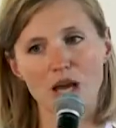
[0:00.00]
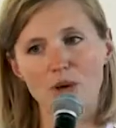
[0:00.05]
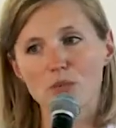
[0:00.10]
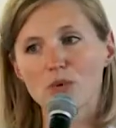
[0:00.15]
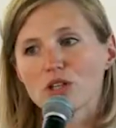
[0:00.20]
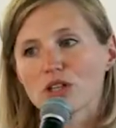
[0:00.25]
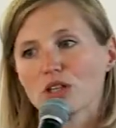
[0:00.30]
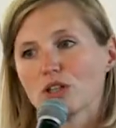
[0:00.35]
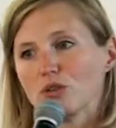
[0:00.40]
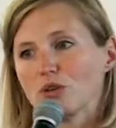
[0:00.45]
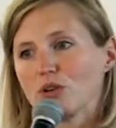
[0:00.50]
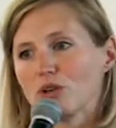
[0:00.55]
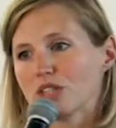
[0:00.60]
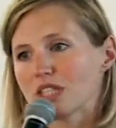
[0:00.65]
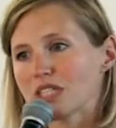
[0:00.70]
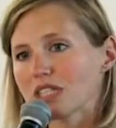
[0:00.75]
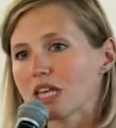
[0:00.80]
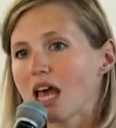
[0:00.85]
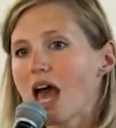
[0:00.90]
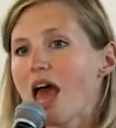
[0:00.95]
And what I learned
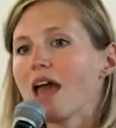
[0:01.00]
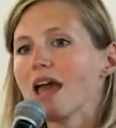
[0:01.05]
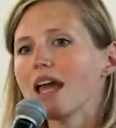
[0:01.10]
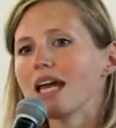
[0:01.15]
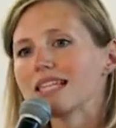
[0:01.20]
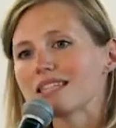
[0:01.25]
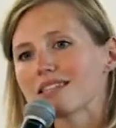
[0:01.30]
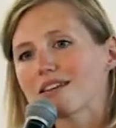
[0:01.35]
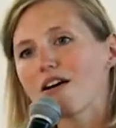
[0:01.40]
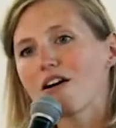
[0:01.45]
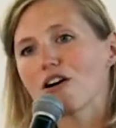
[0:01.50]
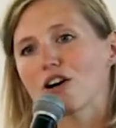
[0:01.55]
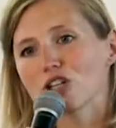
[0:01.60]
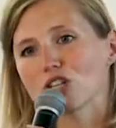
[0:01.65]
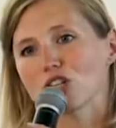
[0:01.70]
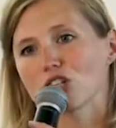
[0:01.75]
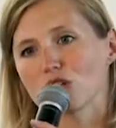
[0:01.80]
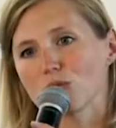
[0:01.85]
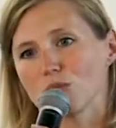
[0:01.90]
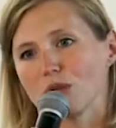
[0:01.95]
is it's hard
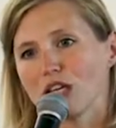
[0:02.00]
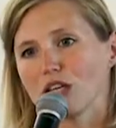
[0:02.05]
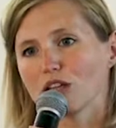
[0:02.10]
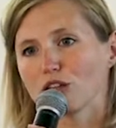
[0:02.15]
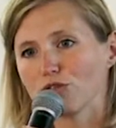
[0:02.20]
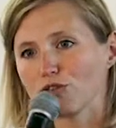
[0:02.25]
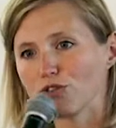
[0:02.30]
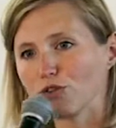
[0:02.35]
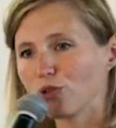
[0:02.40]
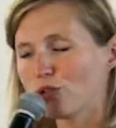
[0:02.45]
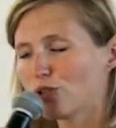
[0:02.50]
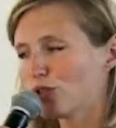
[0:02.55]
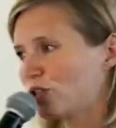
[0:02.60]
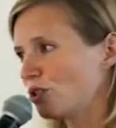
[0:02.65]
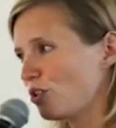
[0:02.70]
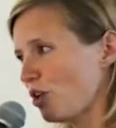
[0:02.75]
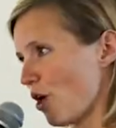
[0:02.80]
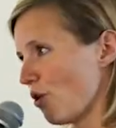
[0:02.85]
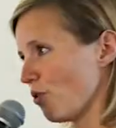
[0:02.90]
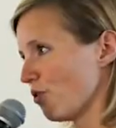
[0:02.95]
to be the first
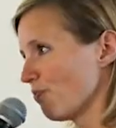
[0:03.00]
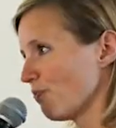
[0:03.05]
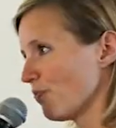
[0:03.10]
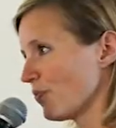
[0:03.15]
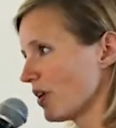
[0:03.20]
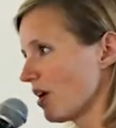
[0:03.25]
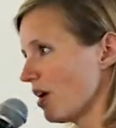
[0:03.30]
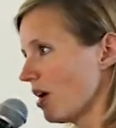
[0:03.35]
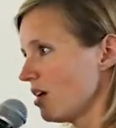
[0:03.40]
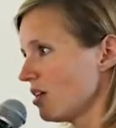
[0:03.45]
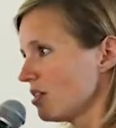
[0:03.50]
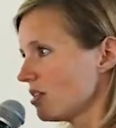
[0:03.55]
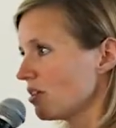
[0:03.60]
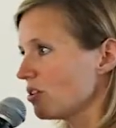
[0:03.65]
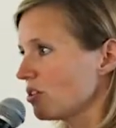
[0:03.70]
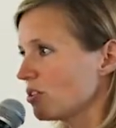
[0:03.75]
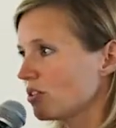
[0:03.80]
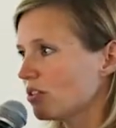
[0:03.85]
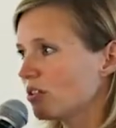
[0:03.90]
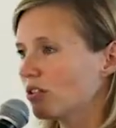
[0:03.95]
alone. So I
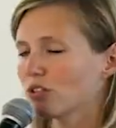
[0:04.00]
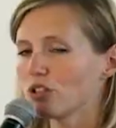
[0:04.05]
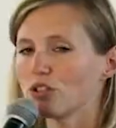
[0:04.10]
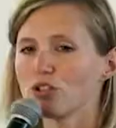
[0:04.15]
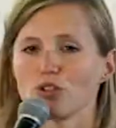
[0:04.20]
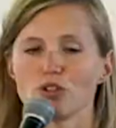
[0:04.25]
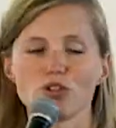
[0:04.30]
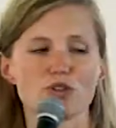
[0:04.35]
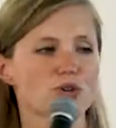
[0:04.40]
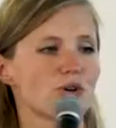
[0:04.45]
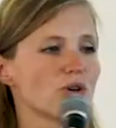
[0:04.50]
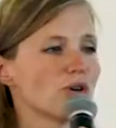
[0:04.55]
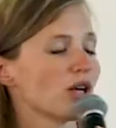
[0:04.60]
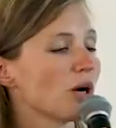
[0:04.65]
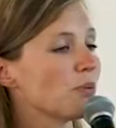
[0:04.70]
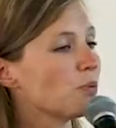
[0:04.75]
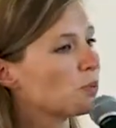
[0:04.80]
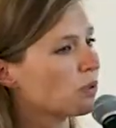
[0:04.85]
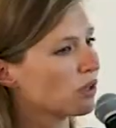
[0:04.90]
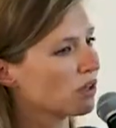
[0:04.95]
started to join
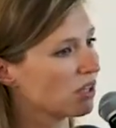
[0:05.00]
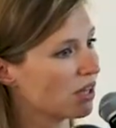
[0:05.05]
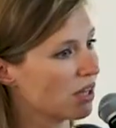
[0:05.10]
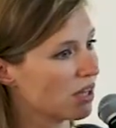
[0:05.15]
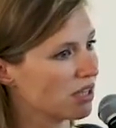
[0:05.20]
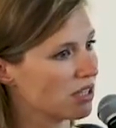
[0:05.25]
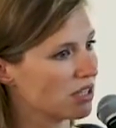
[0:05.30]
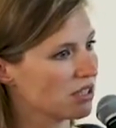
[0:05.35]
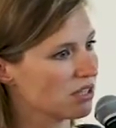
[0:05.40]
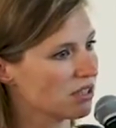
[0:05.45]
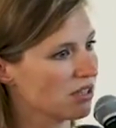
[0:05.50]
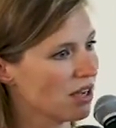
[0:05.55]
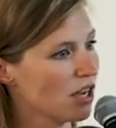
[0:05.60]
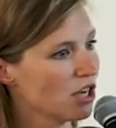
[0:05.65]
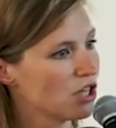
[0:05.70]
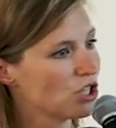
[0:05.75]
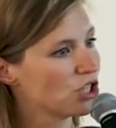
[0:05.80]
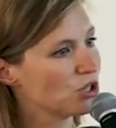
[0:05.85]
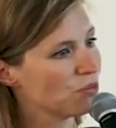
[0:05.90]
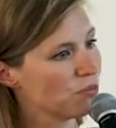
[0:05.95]
up with others,
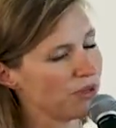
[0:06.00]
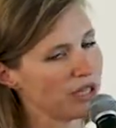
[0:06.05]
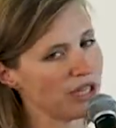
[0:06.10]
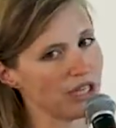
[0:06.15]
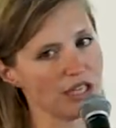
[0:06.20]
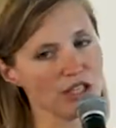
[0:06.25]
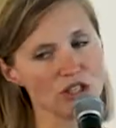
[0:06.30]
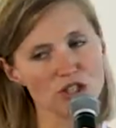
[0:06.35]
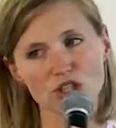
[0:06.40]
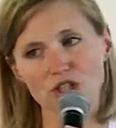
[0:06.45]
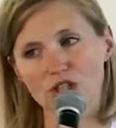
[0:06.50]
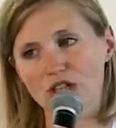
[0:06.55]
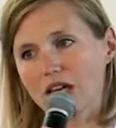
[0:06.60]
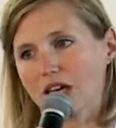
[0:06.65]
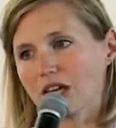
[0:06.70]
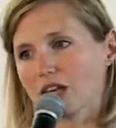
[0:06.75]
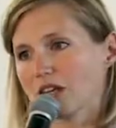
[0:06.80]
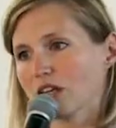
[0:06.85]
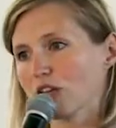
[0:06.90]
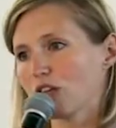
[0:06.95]
to be
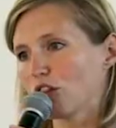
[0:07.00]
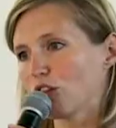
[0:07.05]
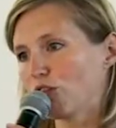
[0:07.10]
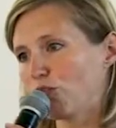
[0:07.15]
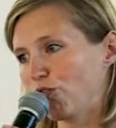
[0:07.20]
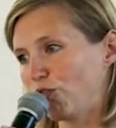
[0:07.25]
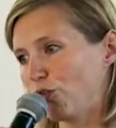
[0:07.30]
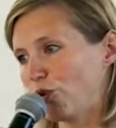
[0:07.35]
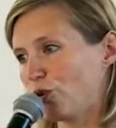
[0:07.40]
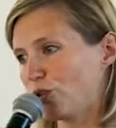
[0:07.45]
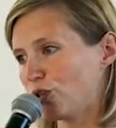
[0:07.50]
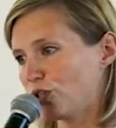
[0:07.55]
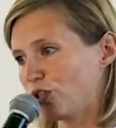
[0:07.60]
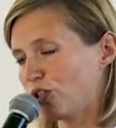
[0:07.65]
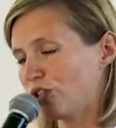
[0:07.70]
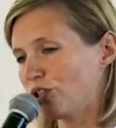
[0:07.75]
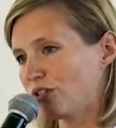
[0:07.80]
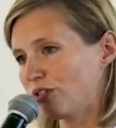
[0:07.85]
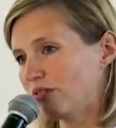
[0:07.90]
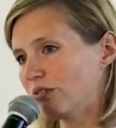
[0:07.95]
together the
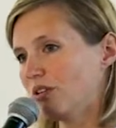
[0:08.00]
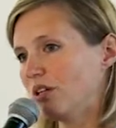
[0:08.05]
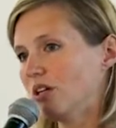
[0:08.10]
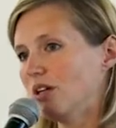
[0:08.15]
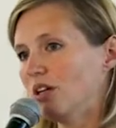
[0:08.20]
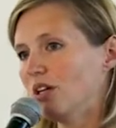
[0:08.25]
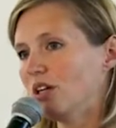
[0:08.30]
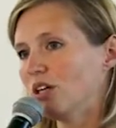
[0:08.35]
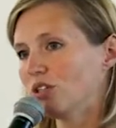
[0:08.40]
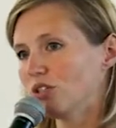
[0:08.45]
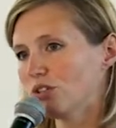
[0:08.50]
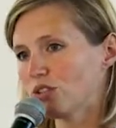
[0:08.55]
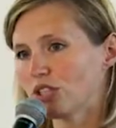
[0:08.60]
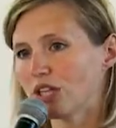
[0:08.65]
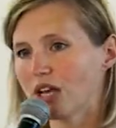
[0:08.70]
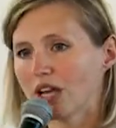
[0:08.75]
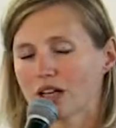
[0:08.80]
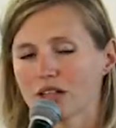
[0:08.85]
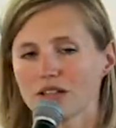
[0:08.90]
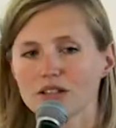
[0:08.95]
first, to
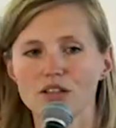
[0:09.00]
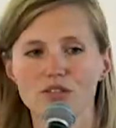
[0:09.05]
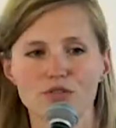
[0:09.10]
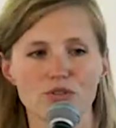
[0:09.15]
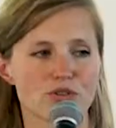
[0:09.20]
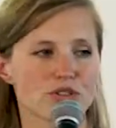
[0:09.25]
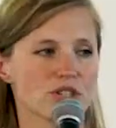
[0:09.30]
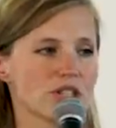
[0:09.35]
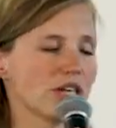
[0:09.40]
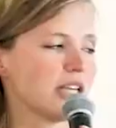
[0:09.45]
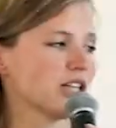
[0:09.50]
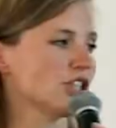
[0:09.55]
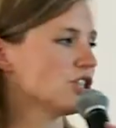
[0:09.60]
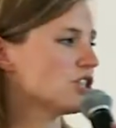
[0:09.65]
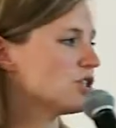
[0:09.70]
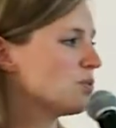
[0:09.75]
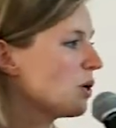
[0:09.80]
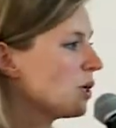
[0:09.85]
tackle diversity issues.